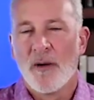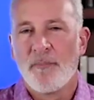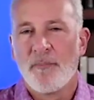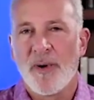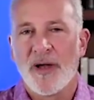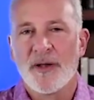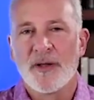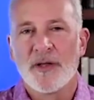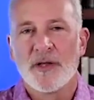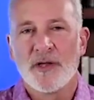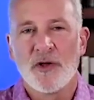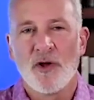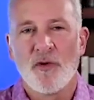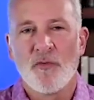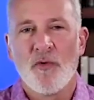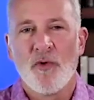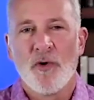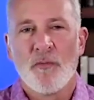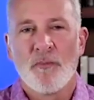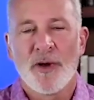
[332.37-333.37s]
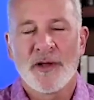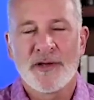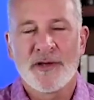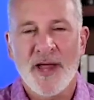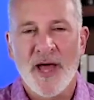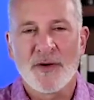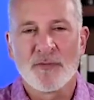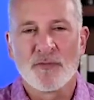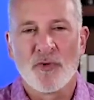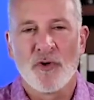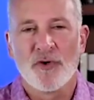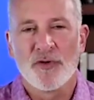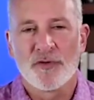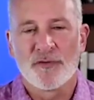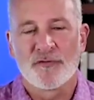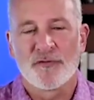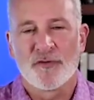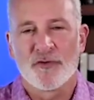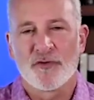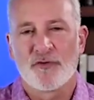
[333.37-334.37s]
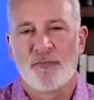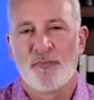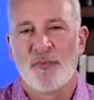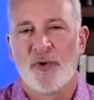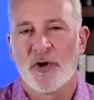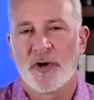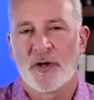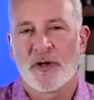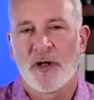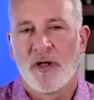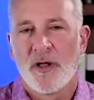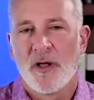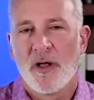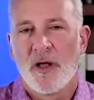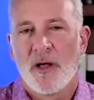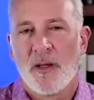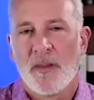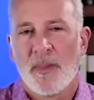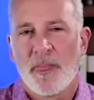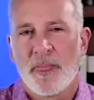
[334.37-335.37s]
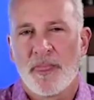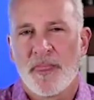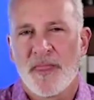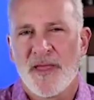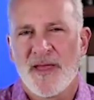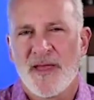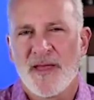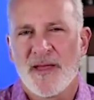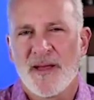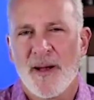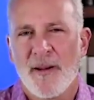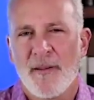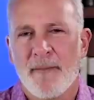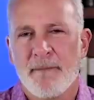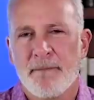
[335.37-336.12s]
But, you know, my dad wrote his first book, The